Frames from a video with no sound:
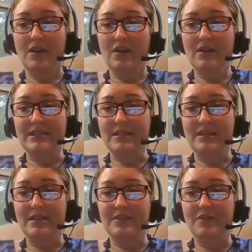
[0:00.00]
All right.
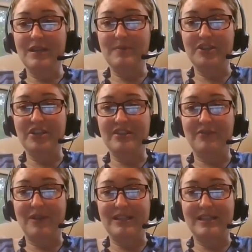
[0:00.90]
The Great Depression,
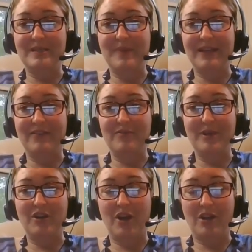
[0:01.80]
Civil Rights, expand government